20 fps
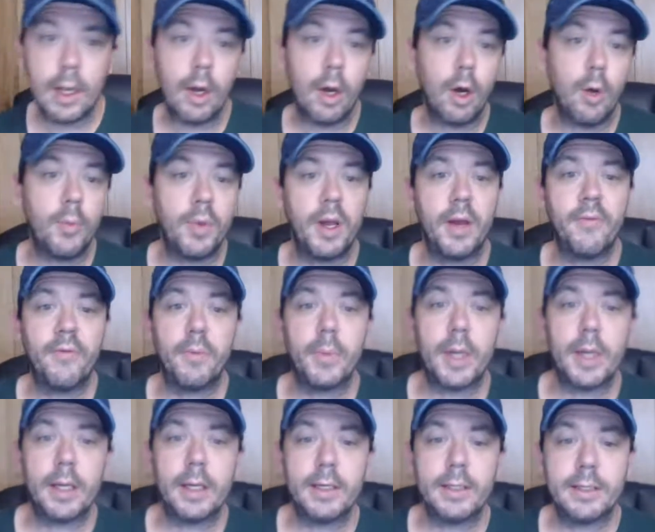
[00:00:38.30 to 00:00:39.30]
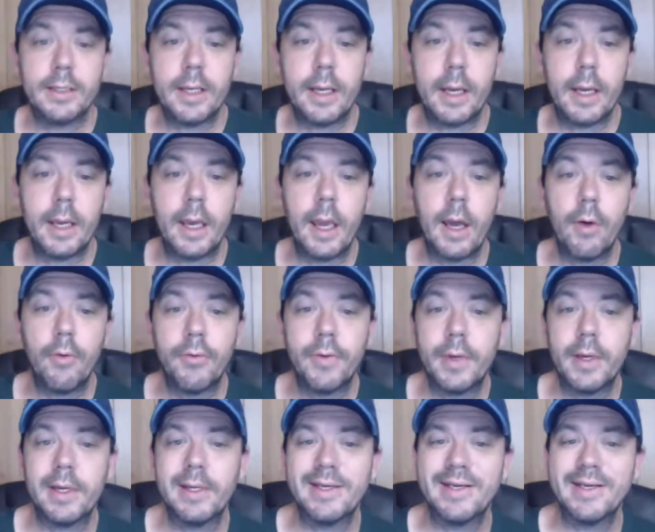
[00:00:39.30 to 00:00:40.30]
hope everybody is staying
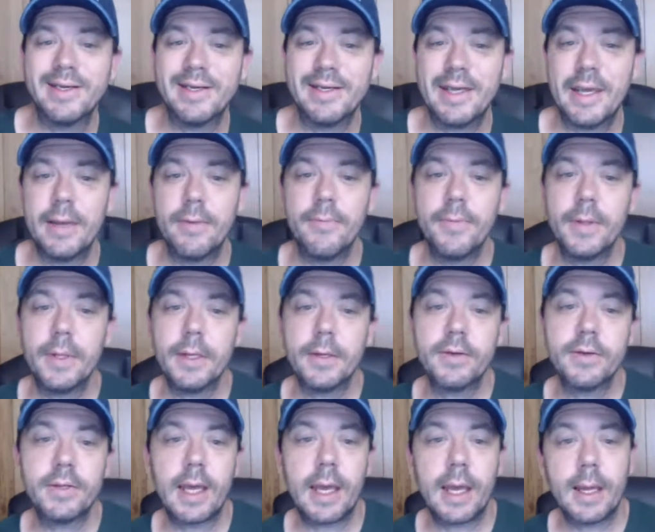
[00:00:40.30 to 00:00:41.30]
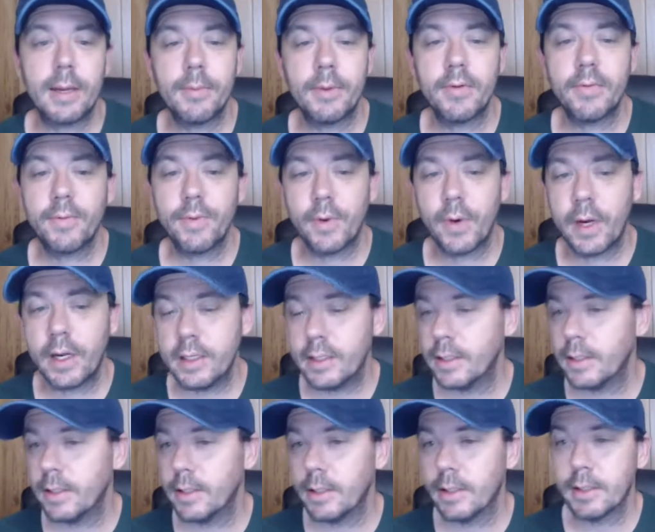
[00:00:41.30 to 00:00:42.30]
healthy and safe in this time of
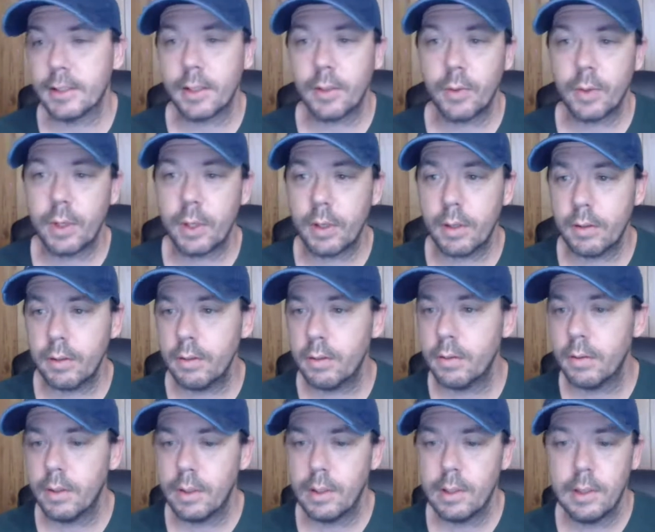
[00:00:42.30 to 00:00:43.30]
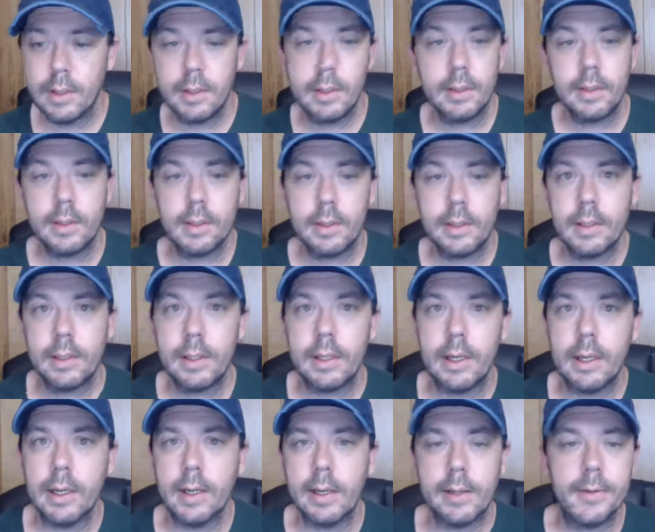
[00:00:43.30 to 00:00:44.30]
craziness that's going on.
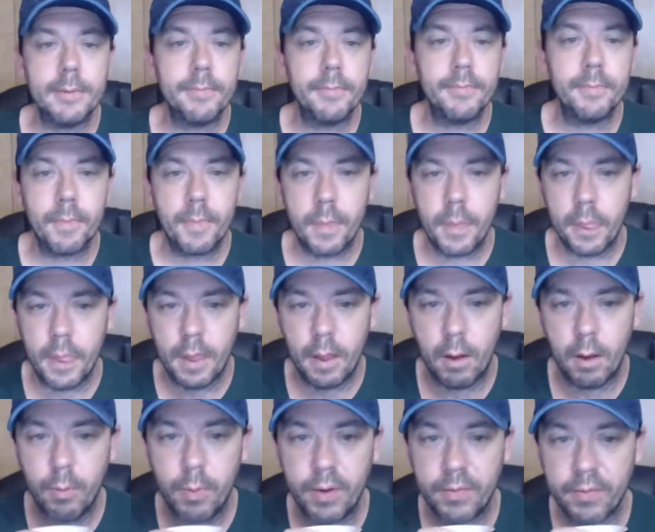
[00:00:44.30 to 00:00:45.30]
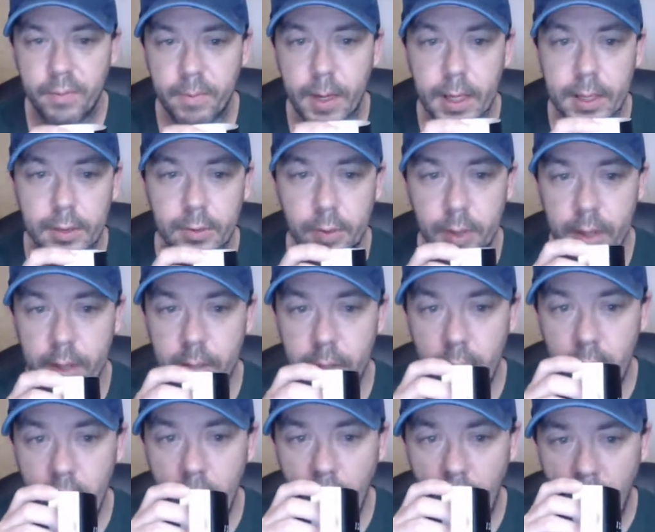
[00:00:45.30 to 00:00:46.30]
Um, hope everybody's well.
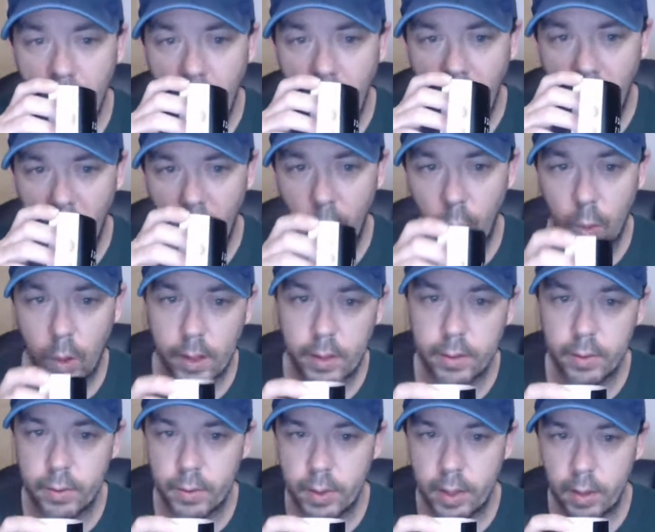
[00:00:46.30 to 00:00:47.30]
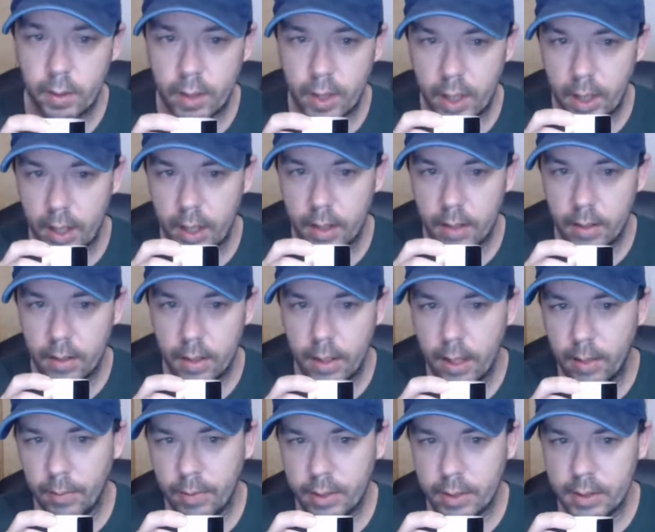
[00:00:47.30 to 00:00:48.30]
We're doing okay.
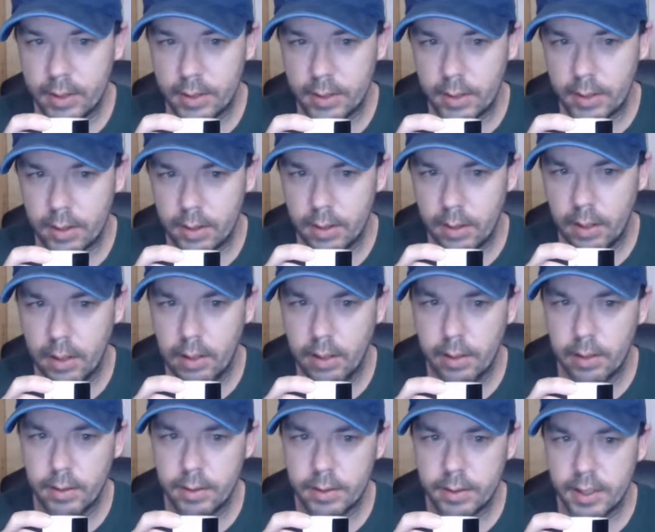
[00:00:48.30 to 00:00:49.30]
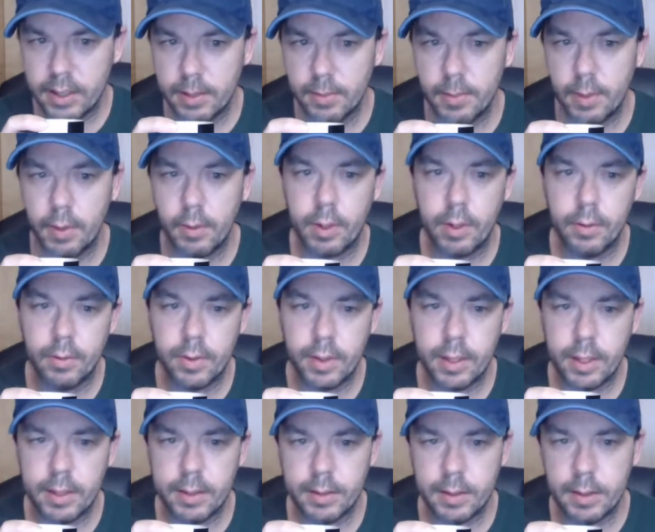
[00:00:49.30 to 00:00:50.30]
Emily's a little sick, but we don't
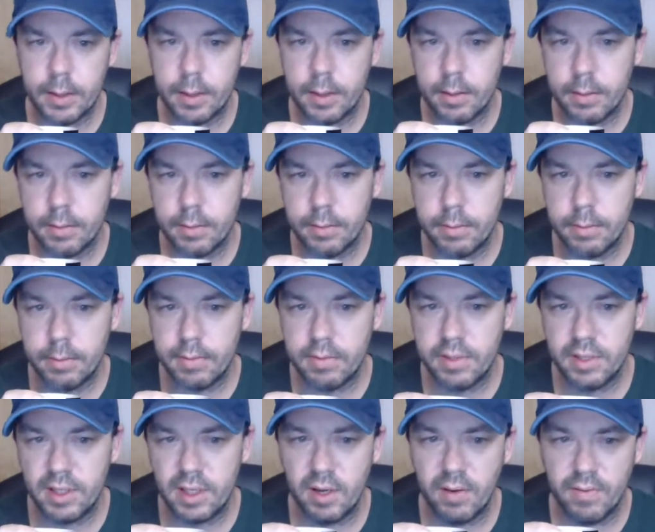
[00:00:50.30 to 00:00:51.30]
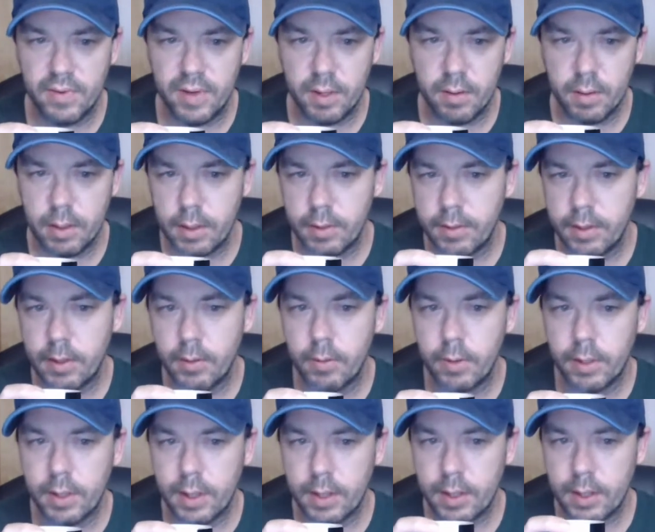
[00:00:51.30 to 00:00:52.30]
think it's a CLV or anything.
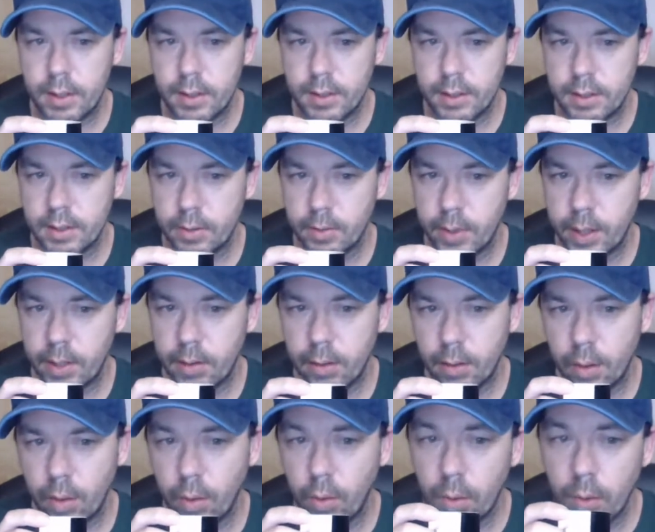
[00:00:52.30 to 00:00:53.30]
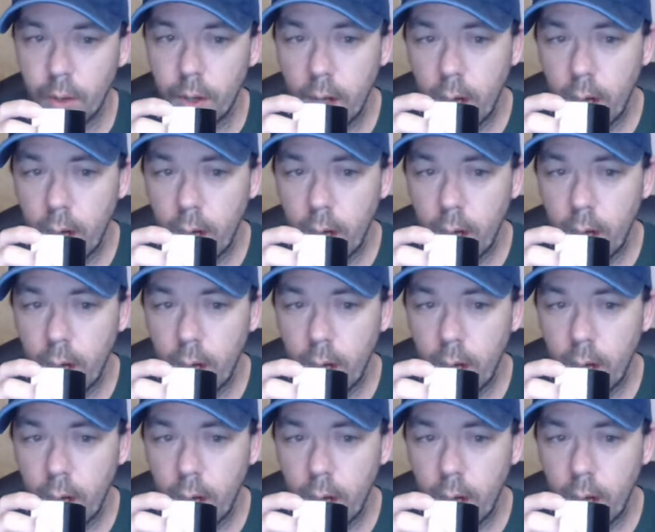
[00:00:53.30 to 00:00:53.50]
We think it's just a regular cold.